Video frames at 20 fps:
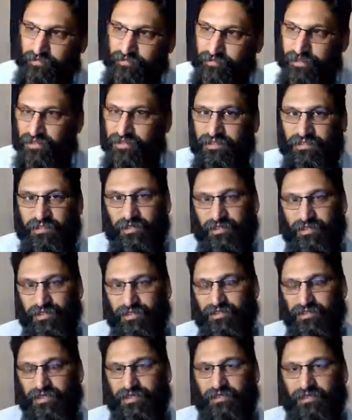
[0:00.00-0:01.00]
today's
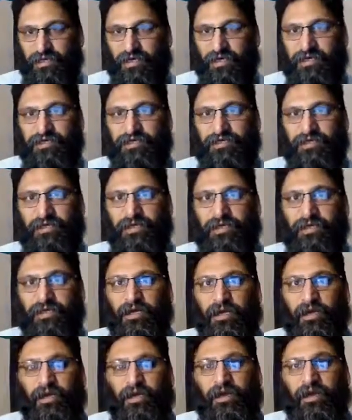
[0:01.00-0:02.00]
discussion is
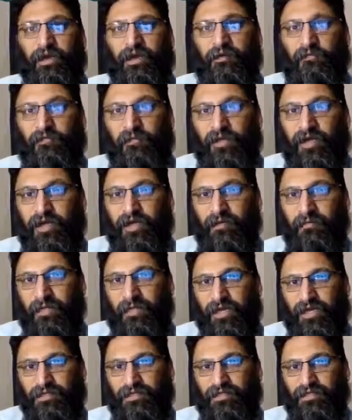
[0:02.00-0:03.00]
anxiety.
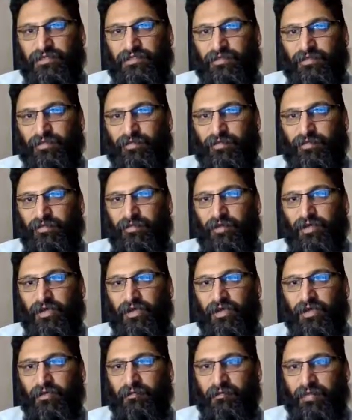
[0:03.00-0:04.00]
Fear makes us do
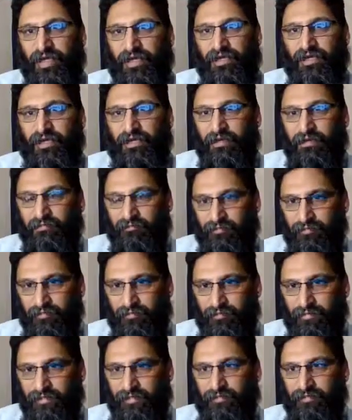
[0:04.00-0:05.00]
many
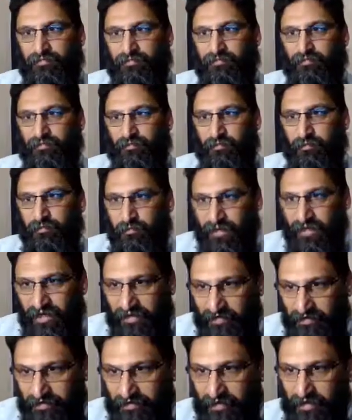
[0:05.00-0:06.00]

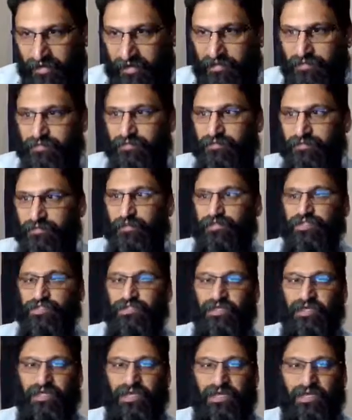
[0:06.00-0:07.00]
things which
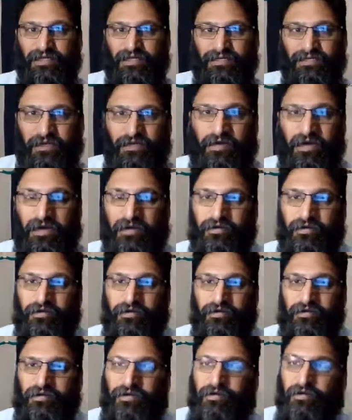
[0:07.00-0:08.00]
is against our
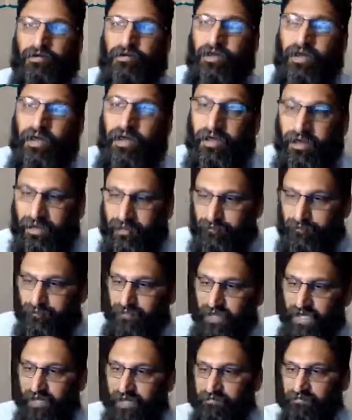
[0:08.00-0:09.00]
character,
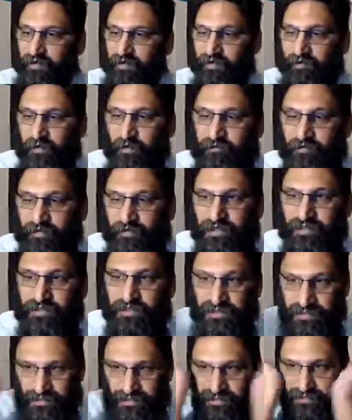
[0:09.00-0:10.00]
and very
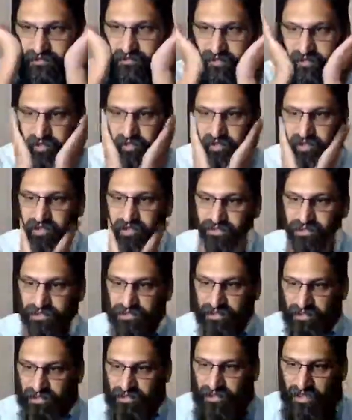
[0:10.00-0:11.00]
often it is this
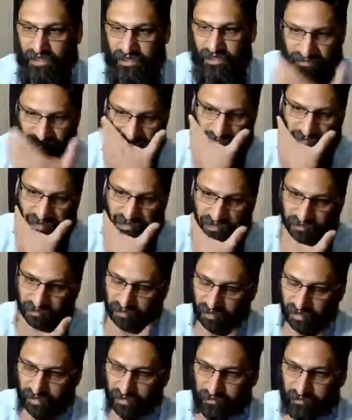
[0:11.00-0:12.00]
anxiety which
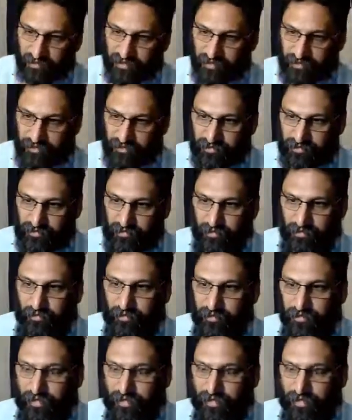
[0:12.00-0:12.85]
also